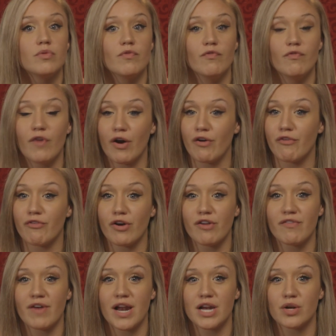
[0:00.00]
very,
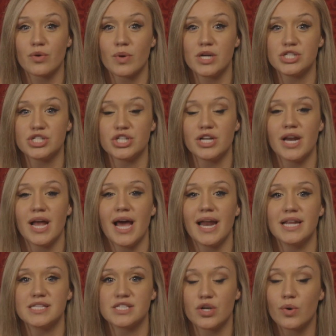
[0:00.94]
very valid question,
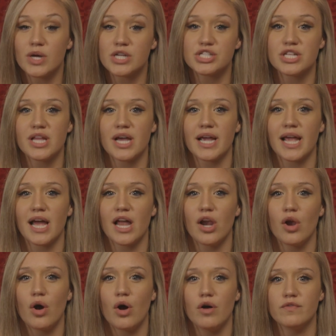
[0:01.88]
and it's a question that I get
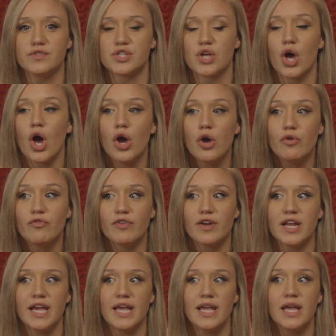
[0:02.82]
a lot of. So,
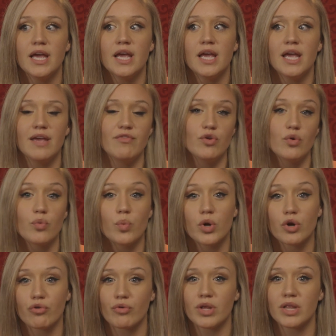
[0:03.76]
hopefully, if you're
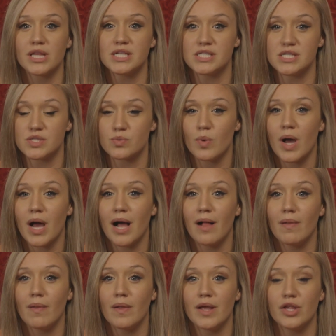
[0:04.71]
wondering this as
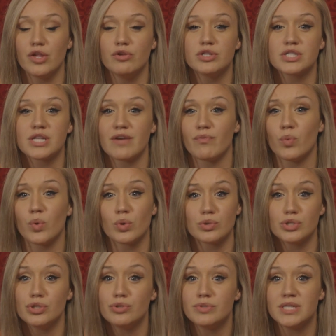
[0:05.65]
well and you just have one
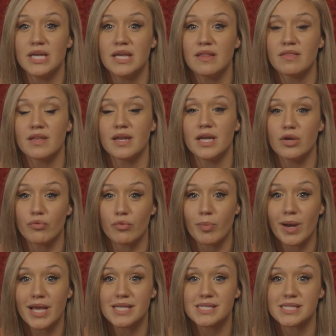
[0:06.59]
or two teeth that need
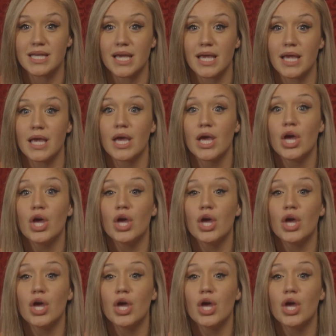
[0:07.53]
replacing,